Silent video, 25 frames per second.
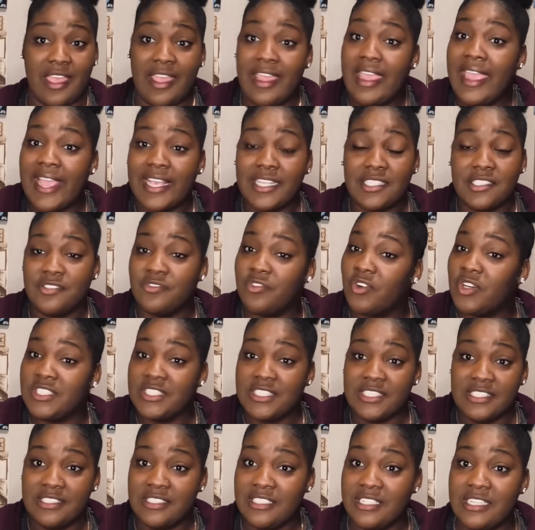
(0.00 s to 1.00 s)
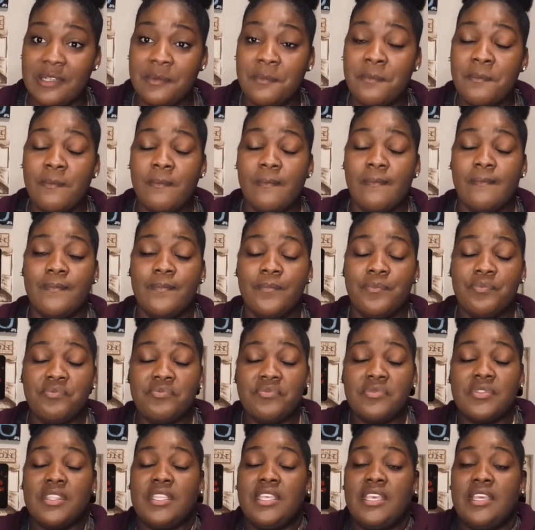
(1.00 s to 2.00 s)
X's voice is deep,
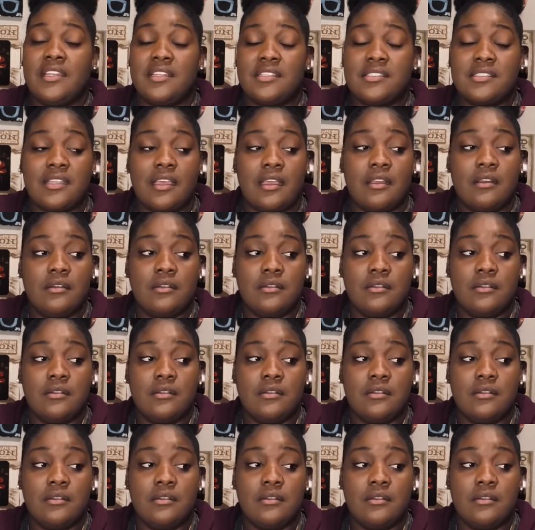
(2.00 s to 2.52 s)
and it's like,